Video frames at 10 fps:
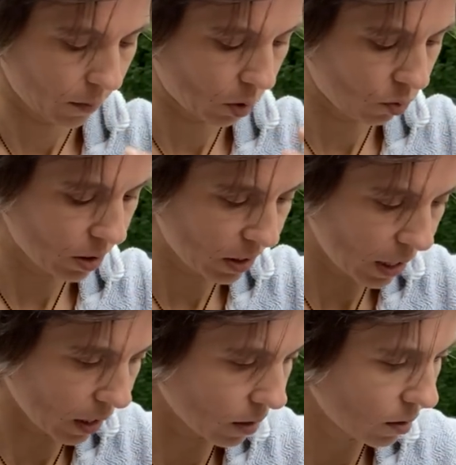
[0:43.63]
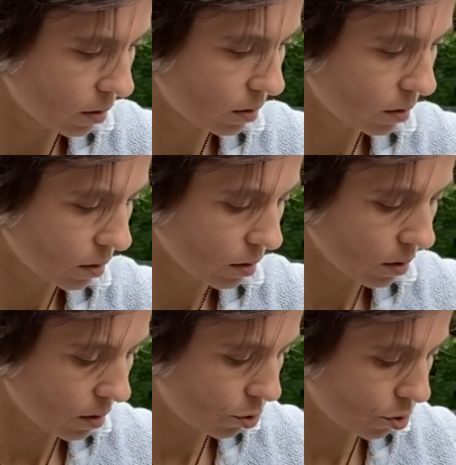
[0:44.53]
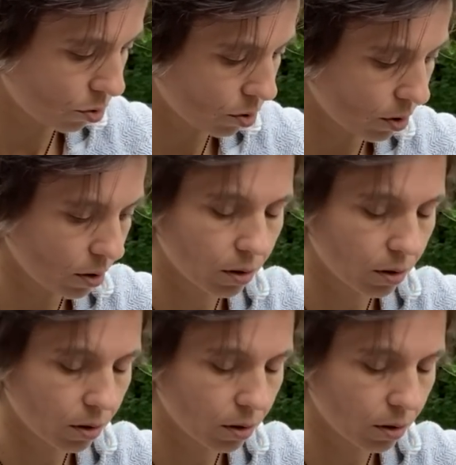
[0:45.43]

What's that? Chew toy.